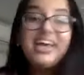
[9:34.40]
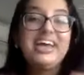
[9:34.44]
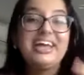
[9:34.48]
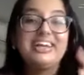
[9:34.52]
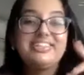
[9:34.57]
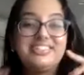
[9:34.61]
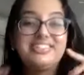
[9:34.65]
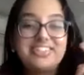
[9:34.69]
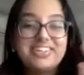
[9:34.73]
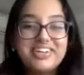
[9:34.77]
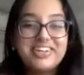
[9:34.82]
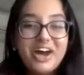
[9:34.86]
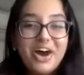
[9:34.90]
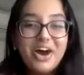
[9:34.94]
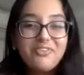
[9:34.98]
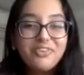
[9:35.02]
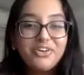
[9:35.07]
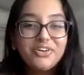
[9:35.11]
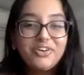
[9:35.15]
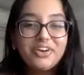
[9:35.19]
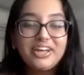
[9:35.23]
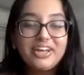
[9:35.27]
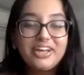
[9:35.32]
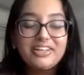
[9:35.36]
is to
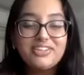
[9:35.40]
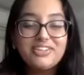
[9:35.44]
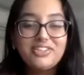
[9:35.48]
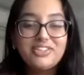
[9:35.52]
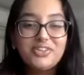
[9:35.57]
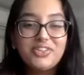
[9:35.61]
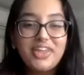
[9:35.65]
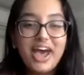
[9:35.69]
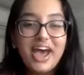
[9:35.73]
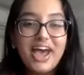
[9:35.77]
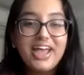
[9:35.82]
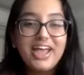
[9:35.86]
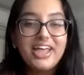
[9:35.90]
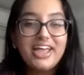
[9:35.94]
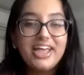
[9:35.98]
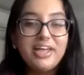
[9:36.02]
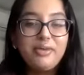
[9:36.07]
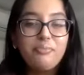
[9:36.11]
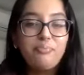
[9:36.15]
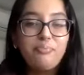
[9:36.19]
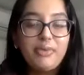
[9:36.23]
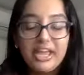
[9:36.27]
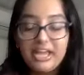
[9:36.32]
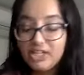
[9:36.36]
cover it so that
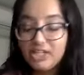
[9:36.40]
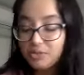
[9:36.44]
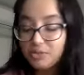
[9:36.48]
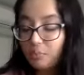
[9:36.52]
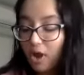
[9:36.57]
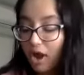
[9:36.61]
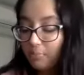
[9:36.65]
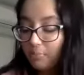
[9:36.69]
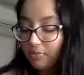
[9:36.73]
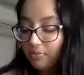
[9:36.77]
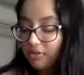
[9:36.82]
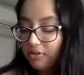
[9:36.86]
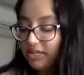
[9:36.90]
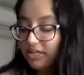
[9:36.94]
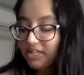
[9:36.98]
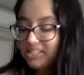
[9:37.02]
it bakes properly,